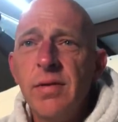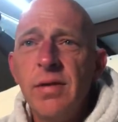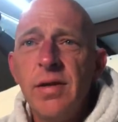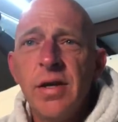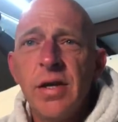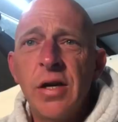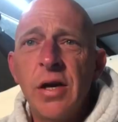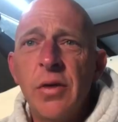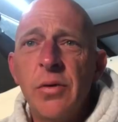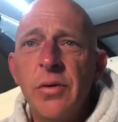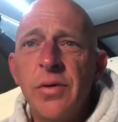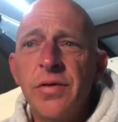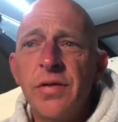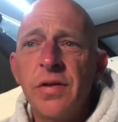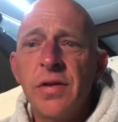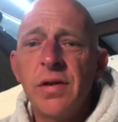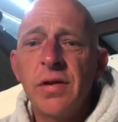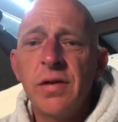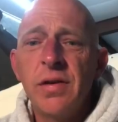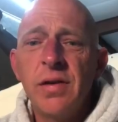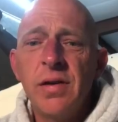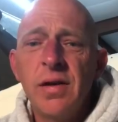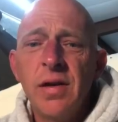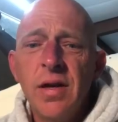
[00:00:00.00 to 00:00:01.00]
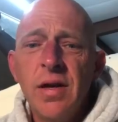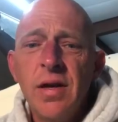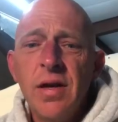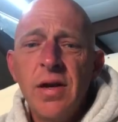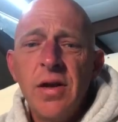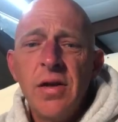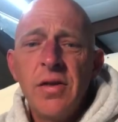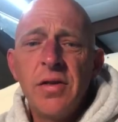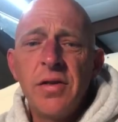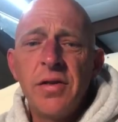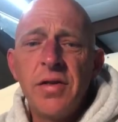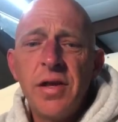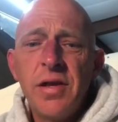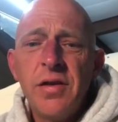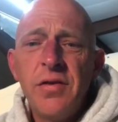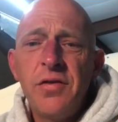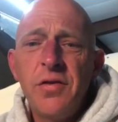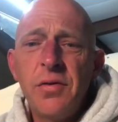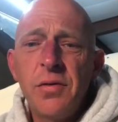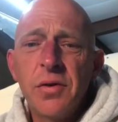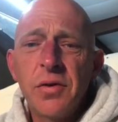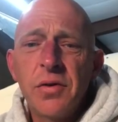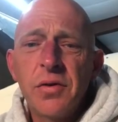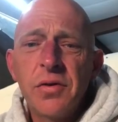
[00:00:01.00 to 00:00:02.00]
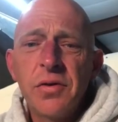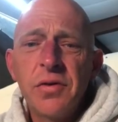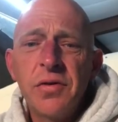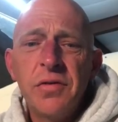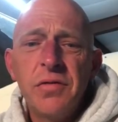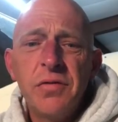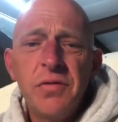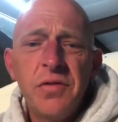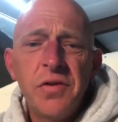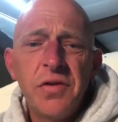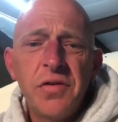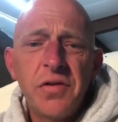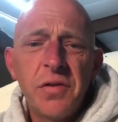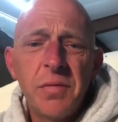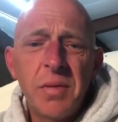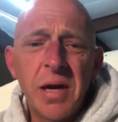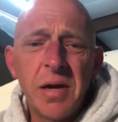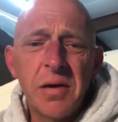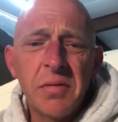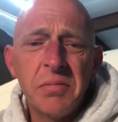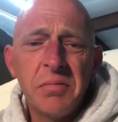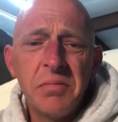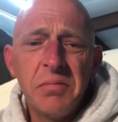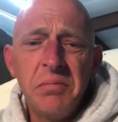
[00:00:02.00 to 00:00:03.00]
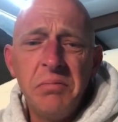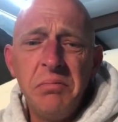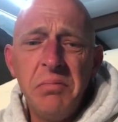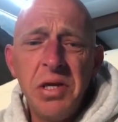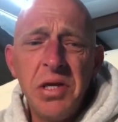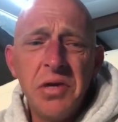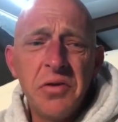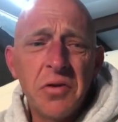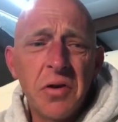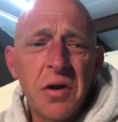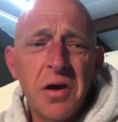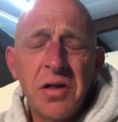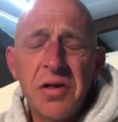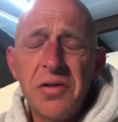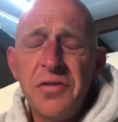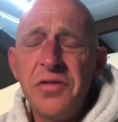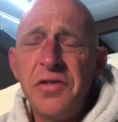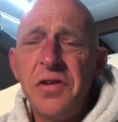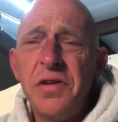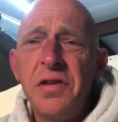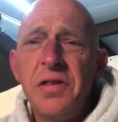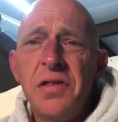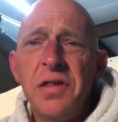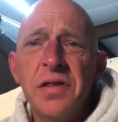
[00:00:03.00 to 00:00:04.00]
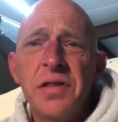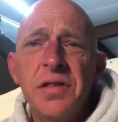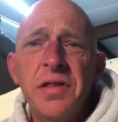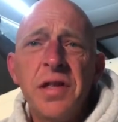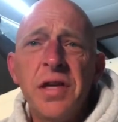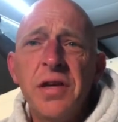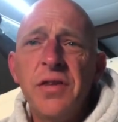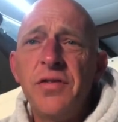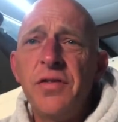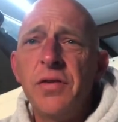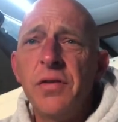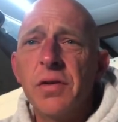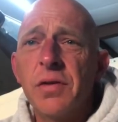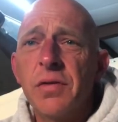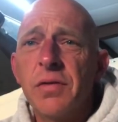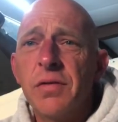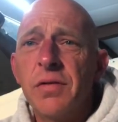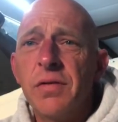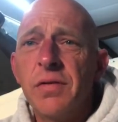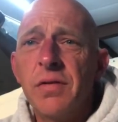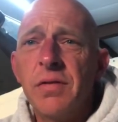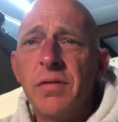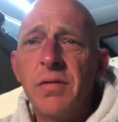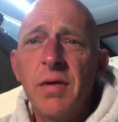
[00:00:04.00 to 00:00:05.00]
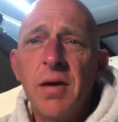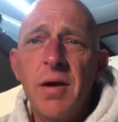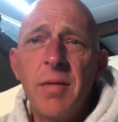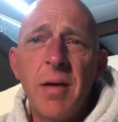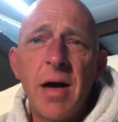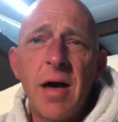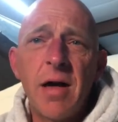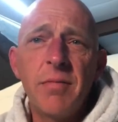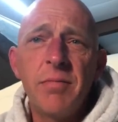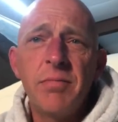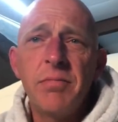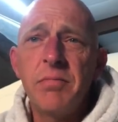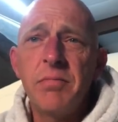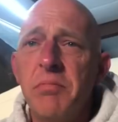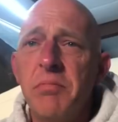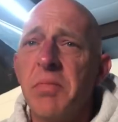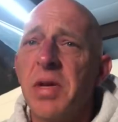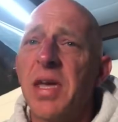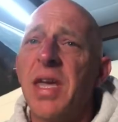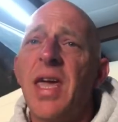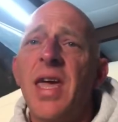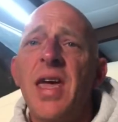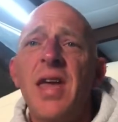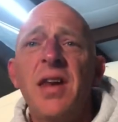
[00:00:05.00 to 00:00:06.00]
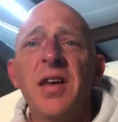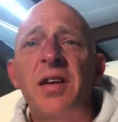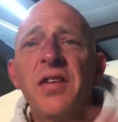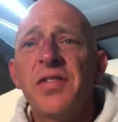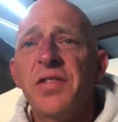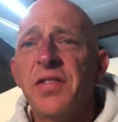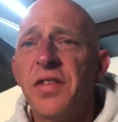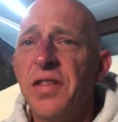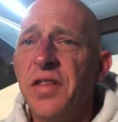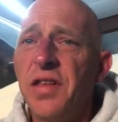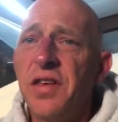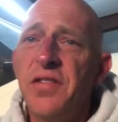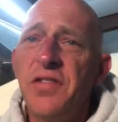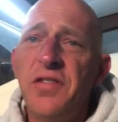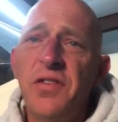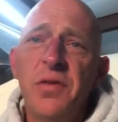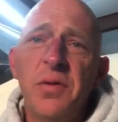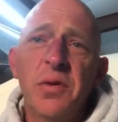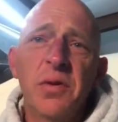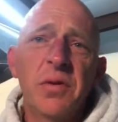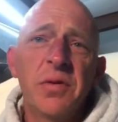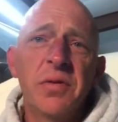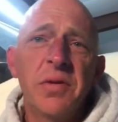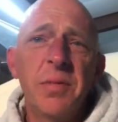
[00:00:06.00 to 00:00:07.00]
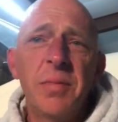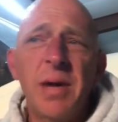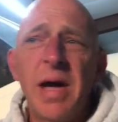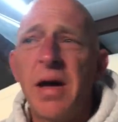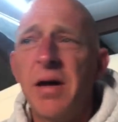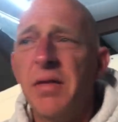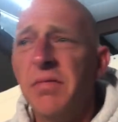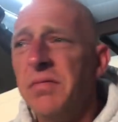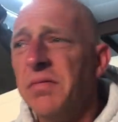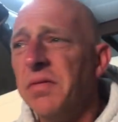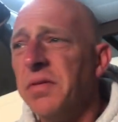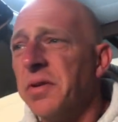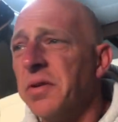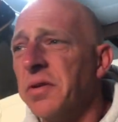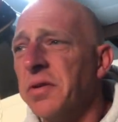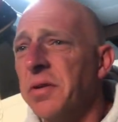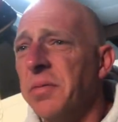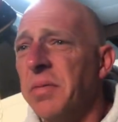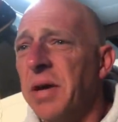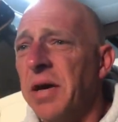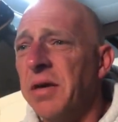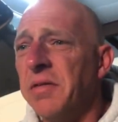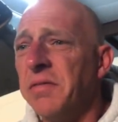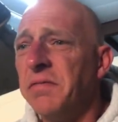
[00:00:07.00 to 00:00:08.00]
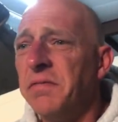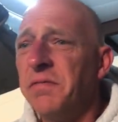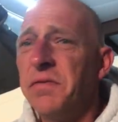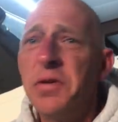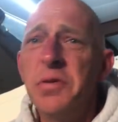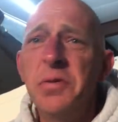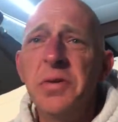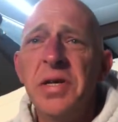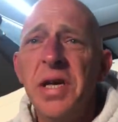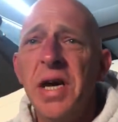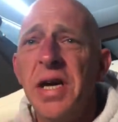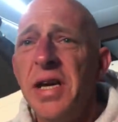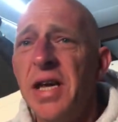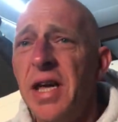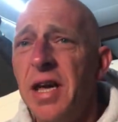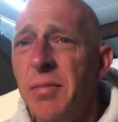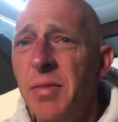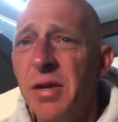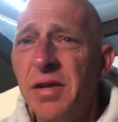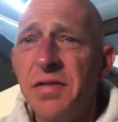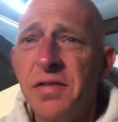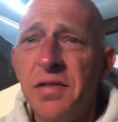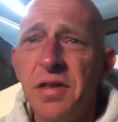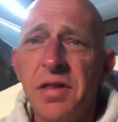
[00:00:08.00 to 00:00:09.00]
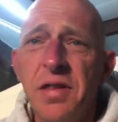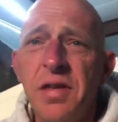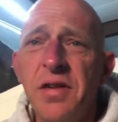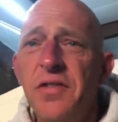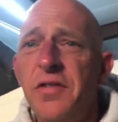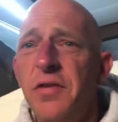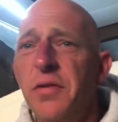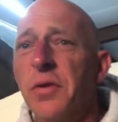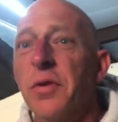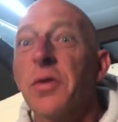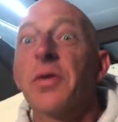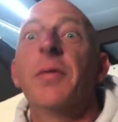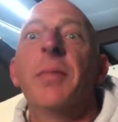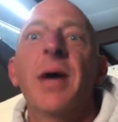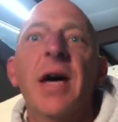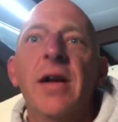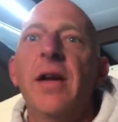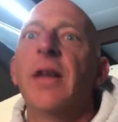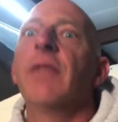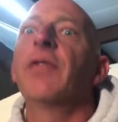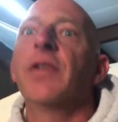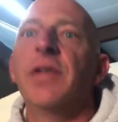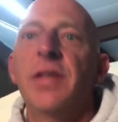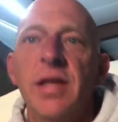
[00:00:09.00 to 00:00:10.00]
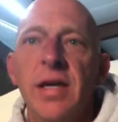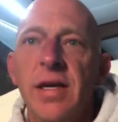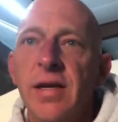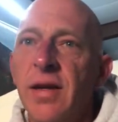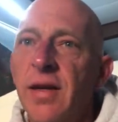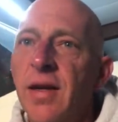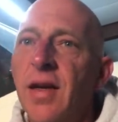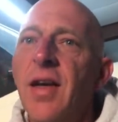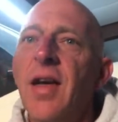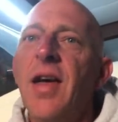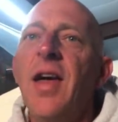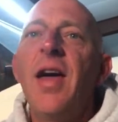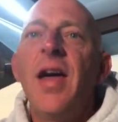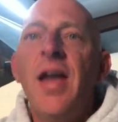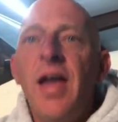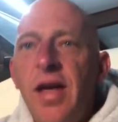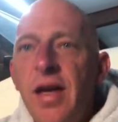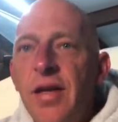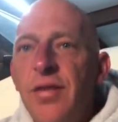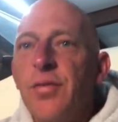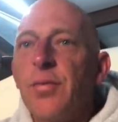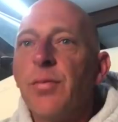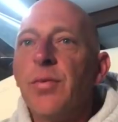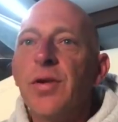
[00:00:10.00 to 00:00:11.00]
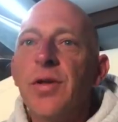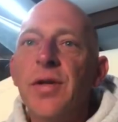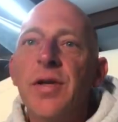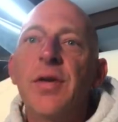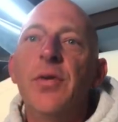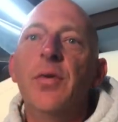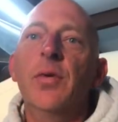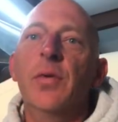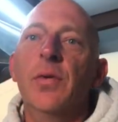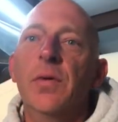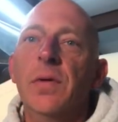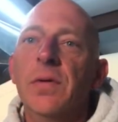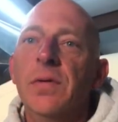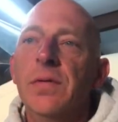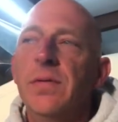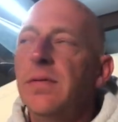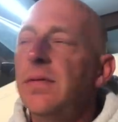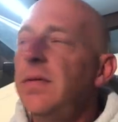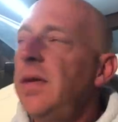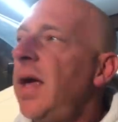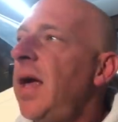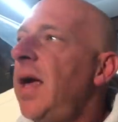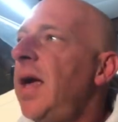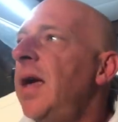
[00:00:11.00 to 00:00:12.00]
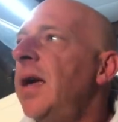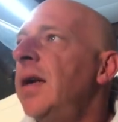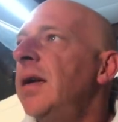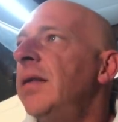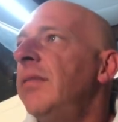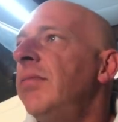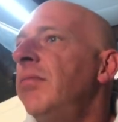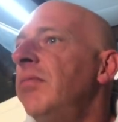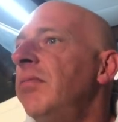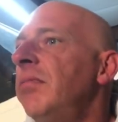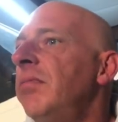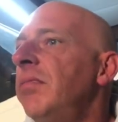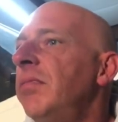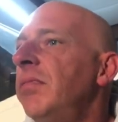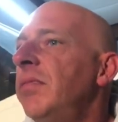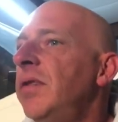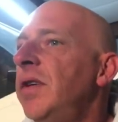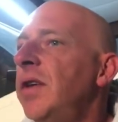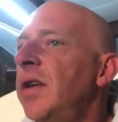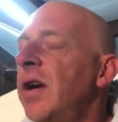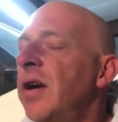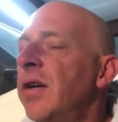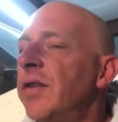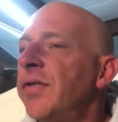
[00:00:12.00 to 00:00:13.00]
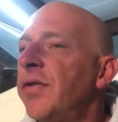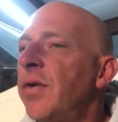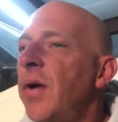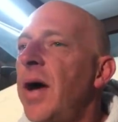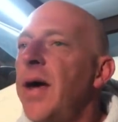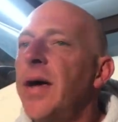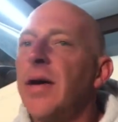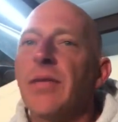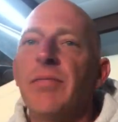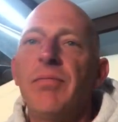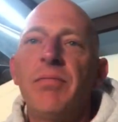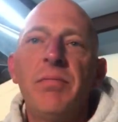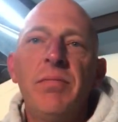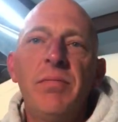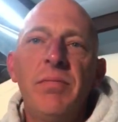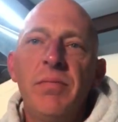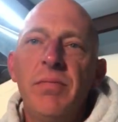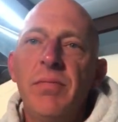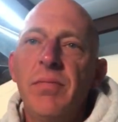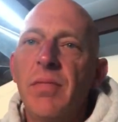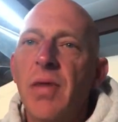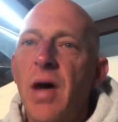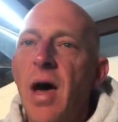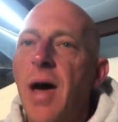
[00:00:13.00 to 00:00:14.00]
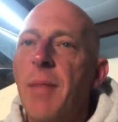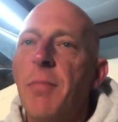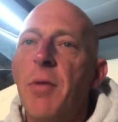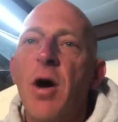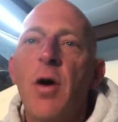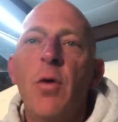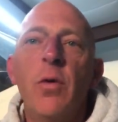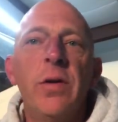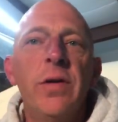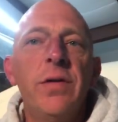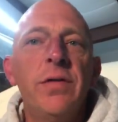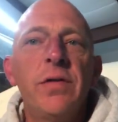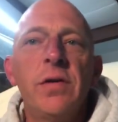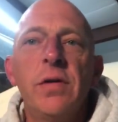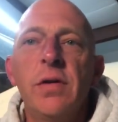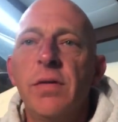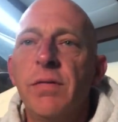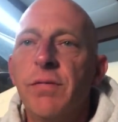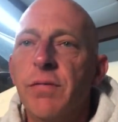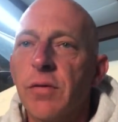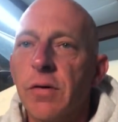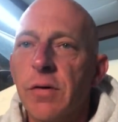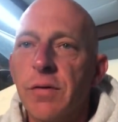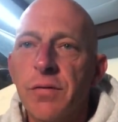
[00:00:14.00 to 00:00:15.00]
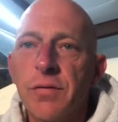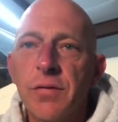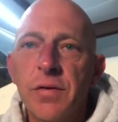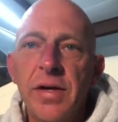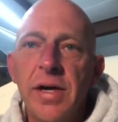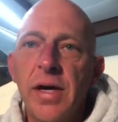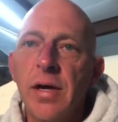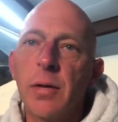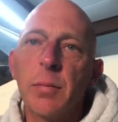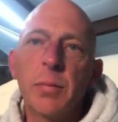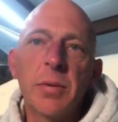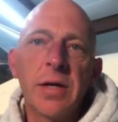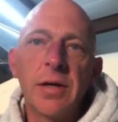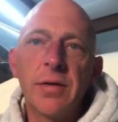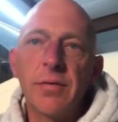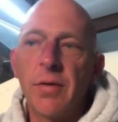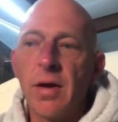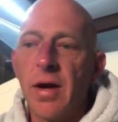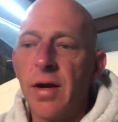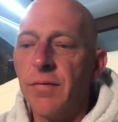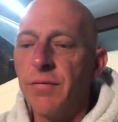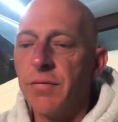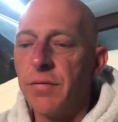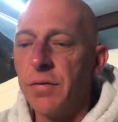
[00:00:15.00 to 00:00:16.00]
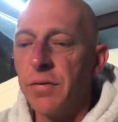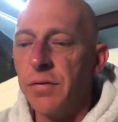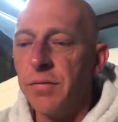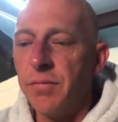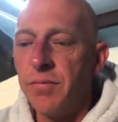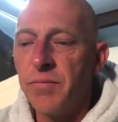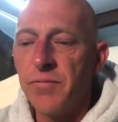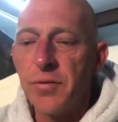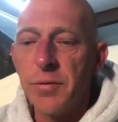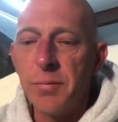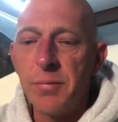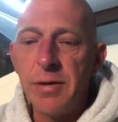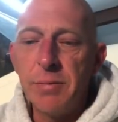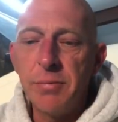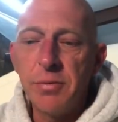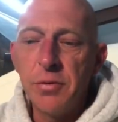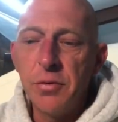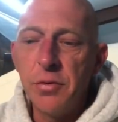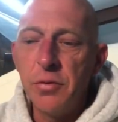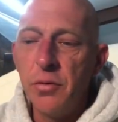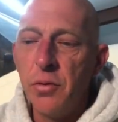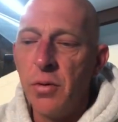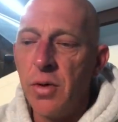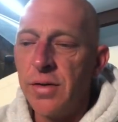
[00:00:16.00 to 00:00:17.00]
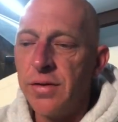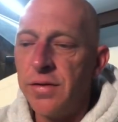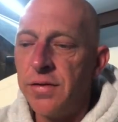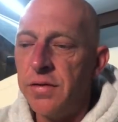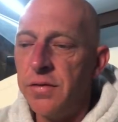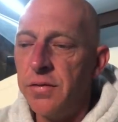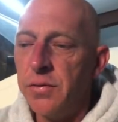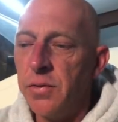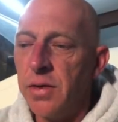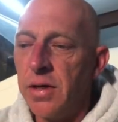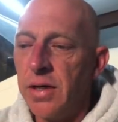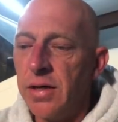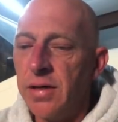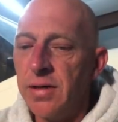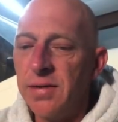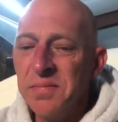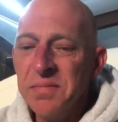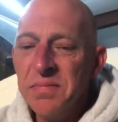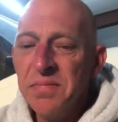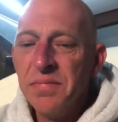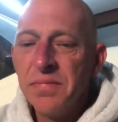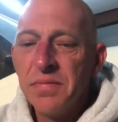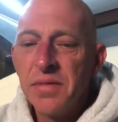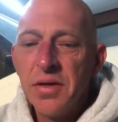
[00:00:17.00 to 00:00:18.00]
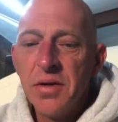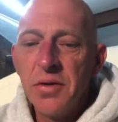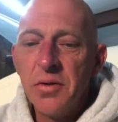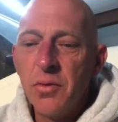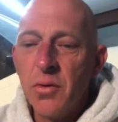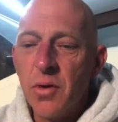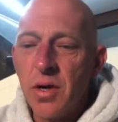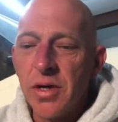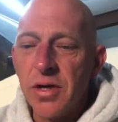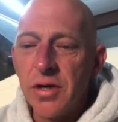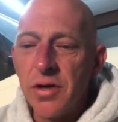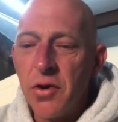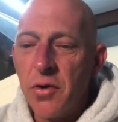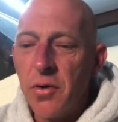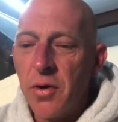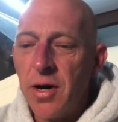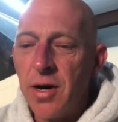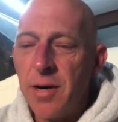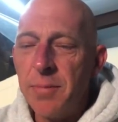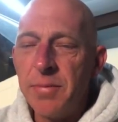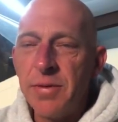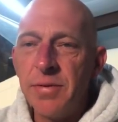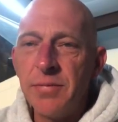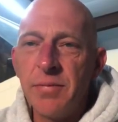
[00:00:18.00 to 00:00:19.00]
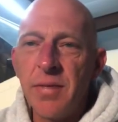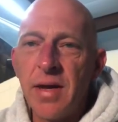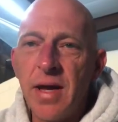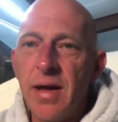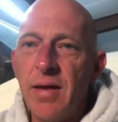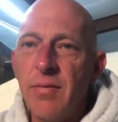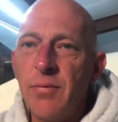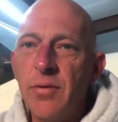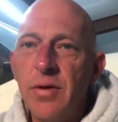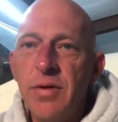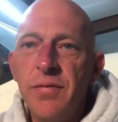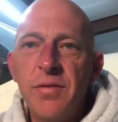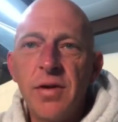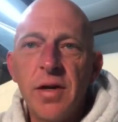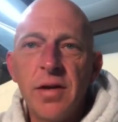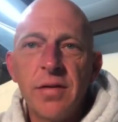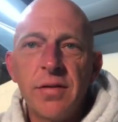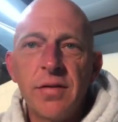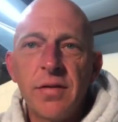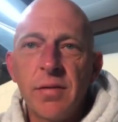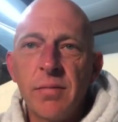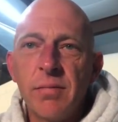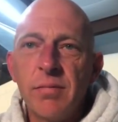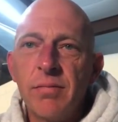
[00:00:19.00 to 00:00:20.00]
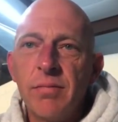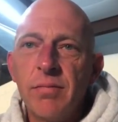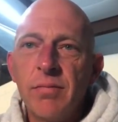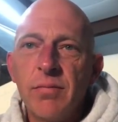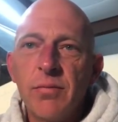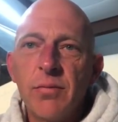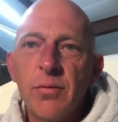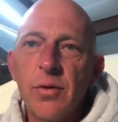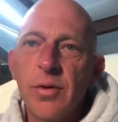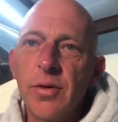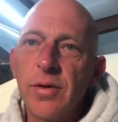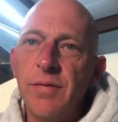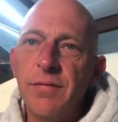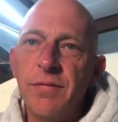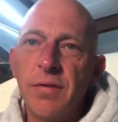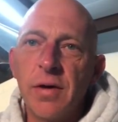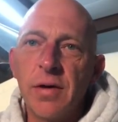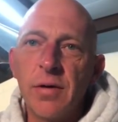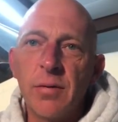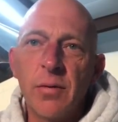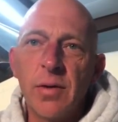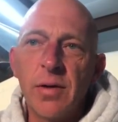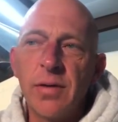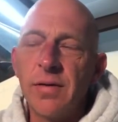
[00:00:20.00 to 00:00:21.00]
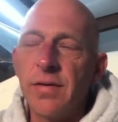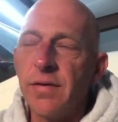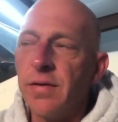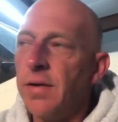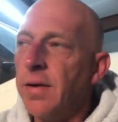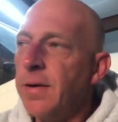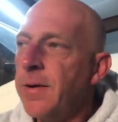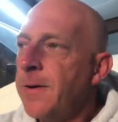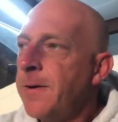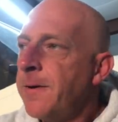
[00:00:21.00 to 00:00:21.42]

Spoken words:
You know, it's the things you learn just about meteorology, the things you learn about mechanics, the things you learn about fluid dynamics, the things you learn about everything, it's really cool. And you know, so I'm always good for a free airplane ride for people who want to go up, and we've done some really fun ones.